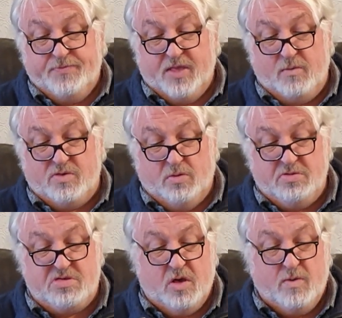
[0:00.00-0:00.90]
It was
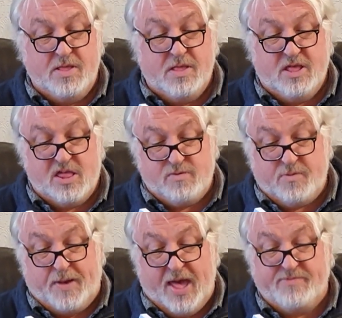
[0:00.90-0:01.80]
also, and this was
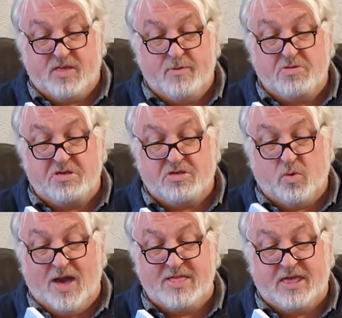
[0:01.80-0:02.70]
perhaps the most
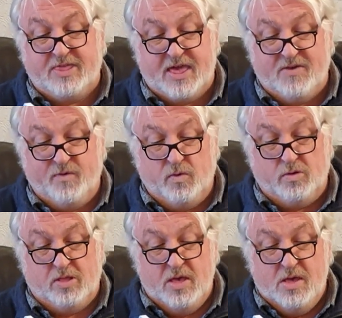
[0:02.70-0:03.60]
disquieting thing of
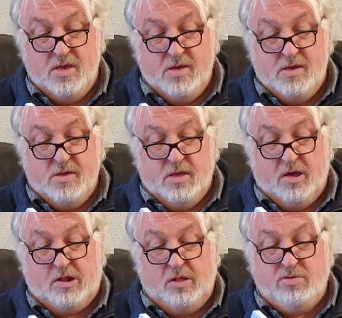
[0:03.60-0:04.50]
all,
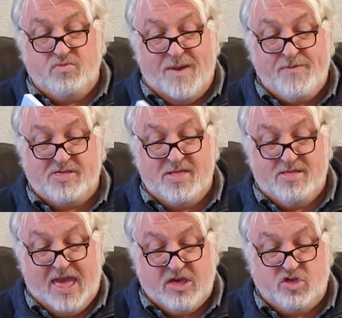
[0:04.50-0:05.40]
a close
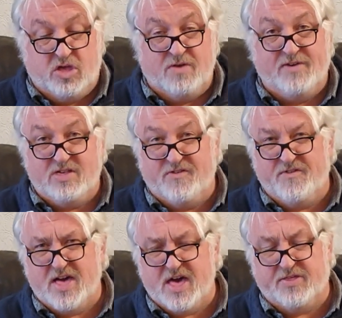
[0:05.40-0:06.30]
representation of his
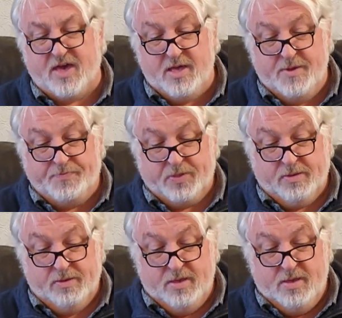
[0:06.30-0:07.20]
father.
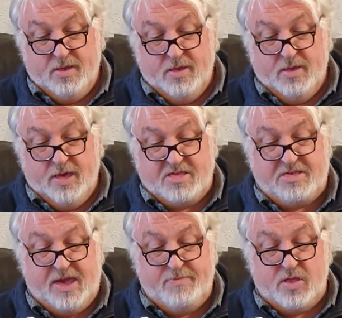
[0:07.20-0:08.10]
It
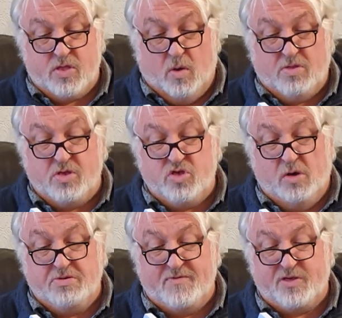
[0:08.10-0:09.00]
seemed that Dr.
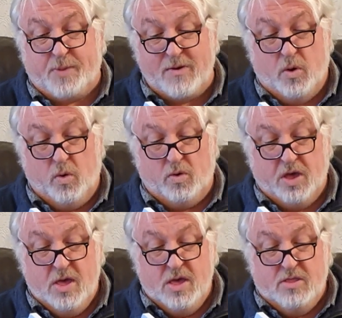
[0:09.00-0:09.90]
Joseph Sparrowhawk,
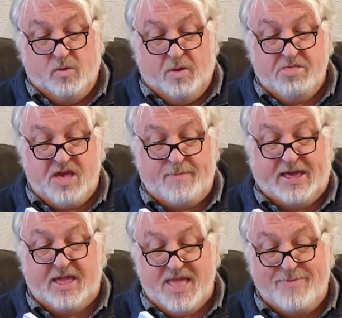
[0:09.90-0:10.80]
the one-time
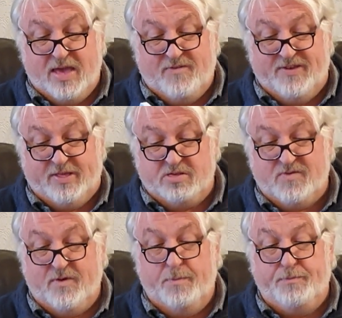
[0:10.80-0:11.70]
academic,
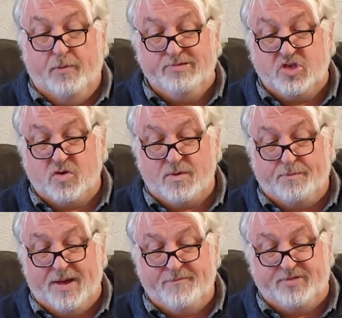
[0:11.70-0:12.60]
philosopher, publisher and
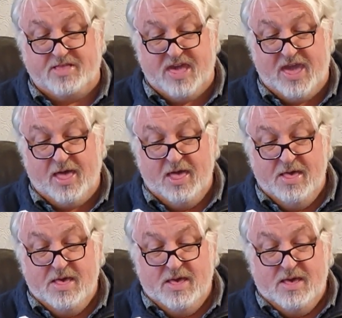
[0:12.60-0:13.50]
pamphleteer,
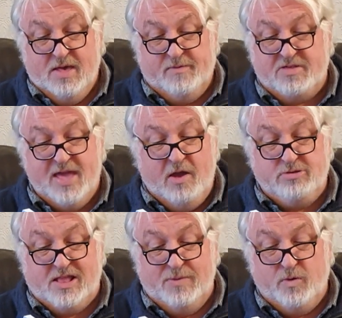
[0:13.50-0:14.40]
was now
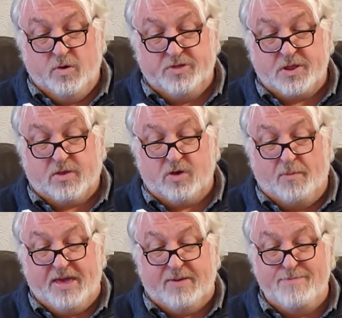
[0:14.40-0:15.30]
little more than a
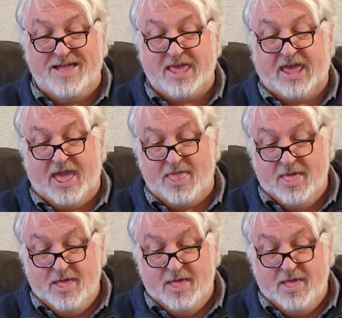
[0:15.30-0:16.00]
comic mannequin.